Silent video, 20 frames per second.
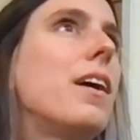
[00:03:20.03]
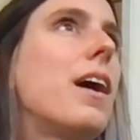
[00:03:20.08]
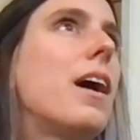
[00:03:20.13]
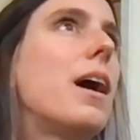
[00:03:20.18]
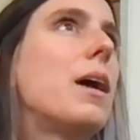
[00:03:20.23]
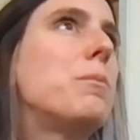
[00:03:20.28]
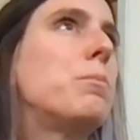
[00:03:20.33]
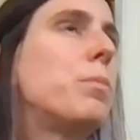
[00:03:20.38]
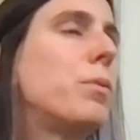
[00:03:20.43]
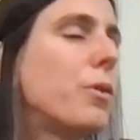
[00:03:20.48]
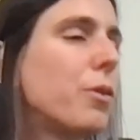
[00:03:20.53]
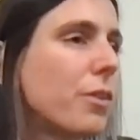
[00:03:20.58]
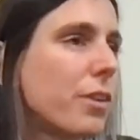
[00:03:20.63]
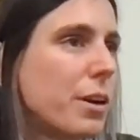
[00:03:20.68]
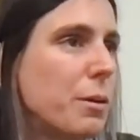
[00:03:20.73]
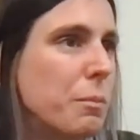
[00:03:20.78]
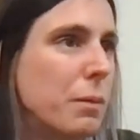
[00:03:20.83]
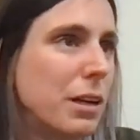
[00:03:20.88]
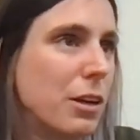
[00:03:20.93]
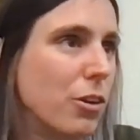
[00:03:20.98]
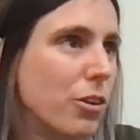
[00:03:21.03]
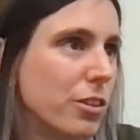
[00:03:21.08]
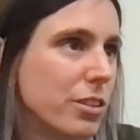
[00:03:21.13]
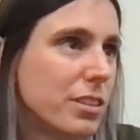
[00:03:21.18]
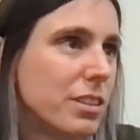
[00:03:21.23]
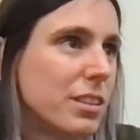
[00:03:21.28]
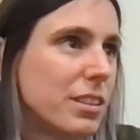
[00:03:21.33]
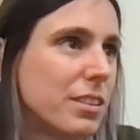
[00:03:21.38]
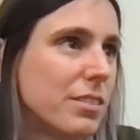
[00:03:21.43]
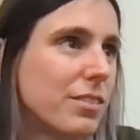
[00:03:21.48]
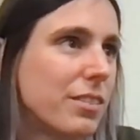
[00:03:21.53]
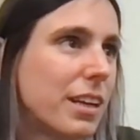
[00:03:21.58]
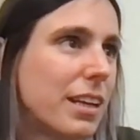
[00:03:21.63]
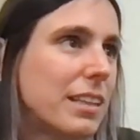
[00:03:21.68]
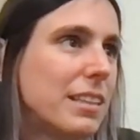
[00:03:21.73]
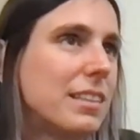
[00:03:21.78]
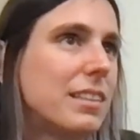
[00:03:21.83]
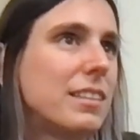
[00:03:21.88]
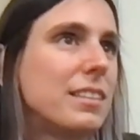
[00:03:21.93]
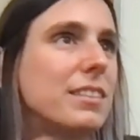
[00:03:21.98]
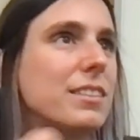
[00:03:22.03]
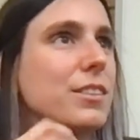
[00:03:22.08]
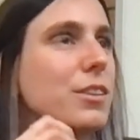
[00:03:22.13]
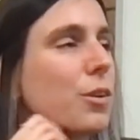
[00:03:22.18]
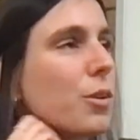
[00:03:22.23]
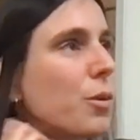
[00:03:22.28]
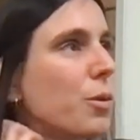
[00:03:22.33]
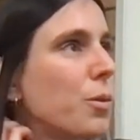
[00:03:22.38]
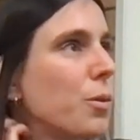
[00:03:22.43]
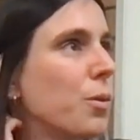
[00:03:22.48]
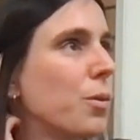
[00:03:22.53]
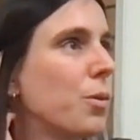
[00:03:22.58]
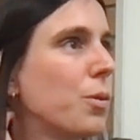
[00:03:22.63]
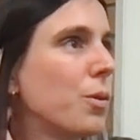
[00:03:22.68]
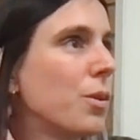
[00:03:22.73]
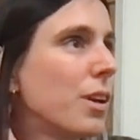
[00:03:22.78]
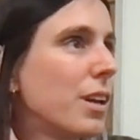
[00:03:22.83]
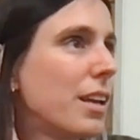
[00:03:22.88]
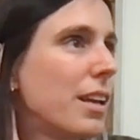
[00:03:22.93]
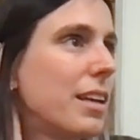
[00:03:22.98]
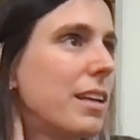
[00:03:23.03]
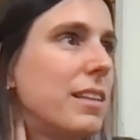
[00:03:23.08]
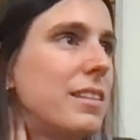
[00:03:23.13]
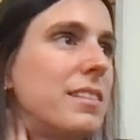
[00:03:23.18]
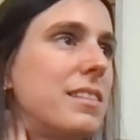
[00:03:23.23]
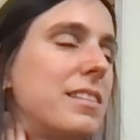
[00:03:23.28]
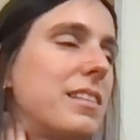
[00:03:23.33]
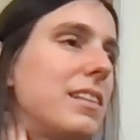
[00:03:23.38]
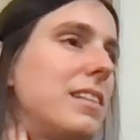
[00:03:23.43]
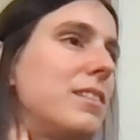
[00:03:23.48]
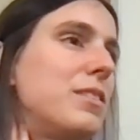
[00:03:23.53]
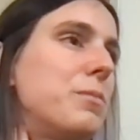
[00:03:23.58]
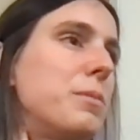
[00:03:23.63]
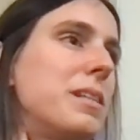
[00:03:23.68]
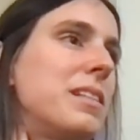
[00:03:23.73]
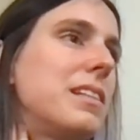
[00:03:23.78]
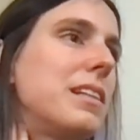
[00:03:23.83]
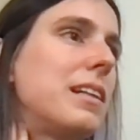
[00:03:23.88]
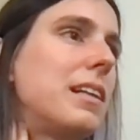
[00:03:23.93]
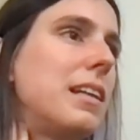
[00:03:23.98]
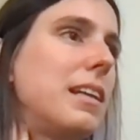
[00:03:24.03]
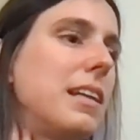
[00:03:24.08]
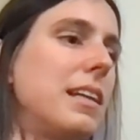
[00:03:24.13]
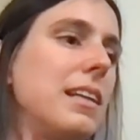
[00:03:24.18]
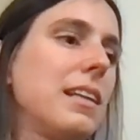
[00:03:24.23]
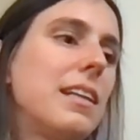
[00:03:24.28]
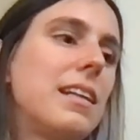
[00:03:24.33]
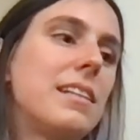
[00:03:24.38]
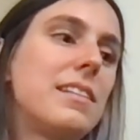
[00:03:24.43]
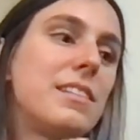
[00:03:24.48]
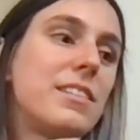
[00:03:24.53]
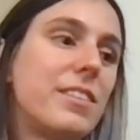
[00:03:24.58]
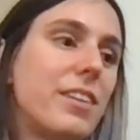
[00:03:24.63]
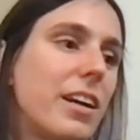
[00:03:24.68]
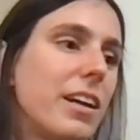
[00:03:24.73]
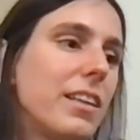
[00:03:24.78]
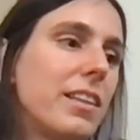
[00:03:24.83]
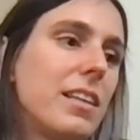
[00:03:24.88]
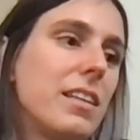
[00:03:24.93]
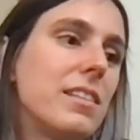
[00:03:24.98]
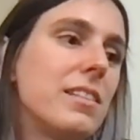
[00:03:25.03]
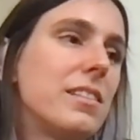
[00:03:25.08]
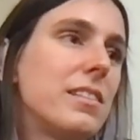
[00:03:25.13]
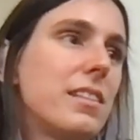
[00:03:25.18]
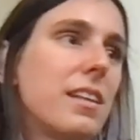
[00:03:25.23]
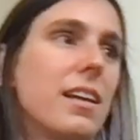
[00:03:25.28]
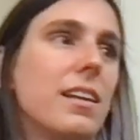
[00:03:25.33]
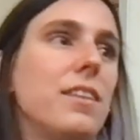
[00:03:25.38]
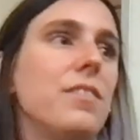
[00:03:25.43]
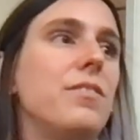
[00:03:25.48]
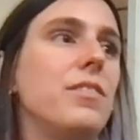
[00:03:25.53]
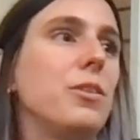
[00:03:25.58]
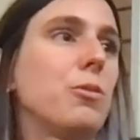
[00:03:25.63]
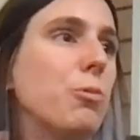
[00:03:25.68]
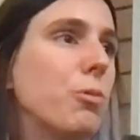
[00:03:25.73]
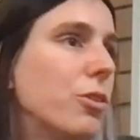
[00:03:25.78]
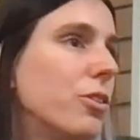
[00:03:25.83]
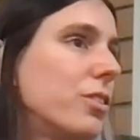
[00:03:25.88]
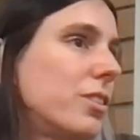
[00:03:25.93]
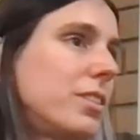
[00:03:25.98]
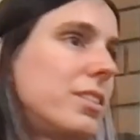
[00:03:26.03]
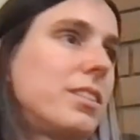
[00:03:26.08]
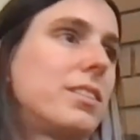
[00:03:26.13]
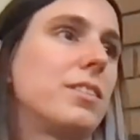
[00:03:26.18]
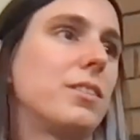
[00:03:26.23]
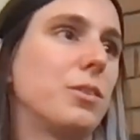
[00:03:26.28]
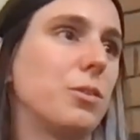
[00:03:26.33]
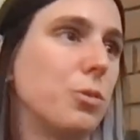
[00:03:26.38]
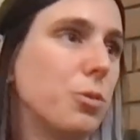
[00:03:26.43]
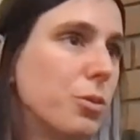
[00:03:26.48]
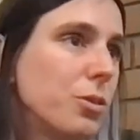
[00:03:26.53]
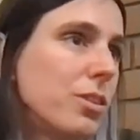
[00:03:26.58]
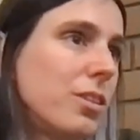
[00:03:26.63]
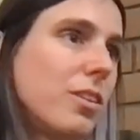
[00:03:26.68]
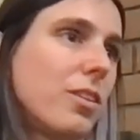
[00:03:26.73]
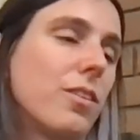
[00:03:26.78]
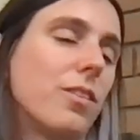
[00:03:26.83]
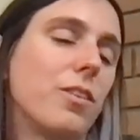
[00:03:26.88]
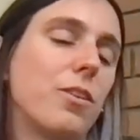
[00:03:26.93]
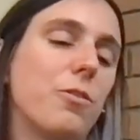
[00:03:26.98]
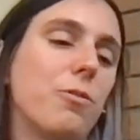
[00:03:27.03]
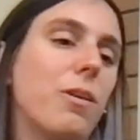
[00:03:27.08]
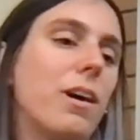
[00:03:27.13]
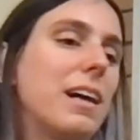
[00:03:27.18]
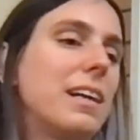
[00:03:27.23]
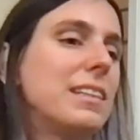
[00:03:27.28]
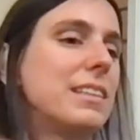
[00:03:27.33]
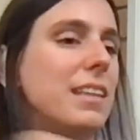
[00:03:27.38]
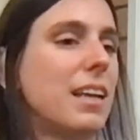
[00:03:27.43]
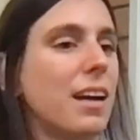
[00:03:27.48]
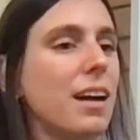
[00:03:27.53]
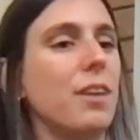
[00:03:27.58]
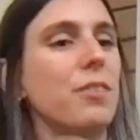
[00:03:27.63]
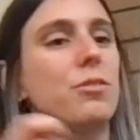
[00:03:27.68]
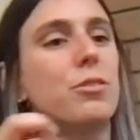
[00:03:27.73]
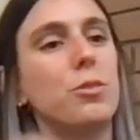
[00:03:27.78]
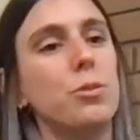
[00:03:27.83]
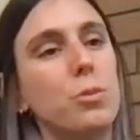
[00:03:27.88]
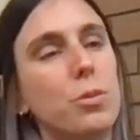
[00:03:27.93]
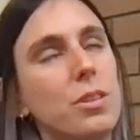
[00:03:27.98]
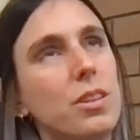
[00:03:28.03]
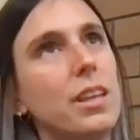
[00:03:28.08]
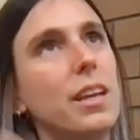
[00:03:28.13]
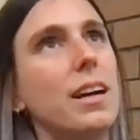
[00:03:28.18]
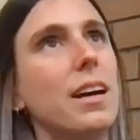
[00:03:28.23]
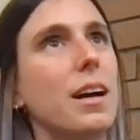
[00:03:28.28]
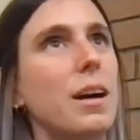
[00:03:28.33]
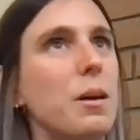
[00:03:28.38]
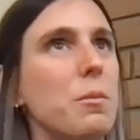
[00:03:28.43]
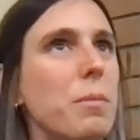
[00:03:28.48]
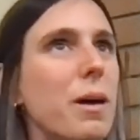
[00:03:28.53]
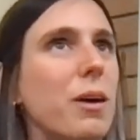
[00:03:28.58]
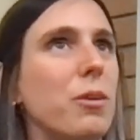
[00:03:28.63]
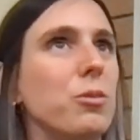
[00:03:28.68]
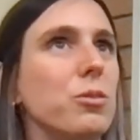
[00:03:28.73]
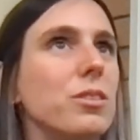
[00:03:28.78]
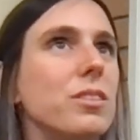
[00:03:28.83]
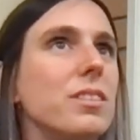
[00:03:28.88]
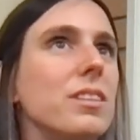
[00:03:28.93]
I program a lot, right? So it's basically, let's try this, and if it works, good. Otherwise, I have to think about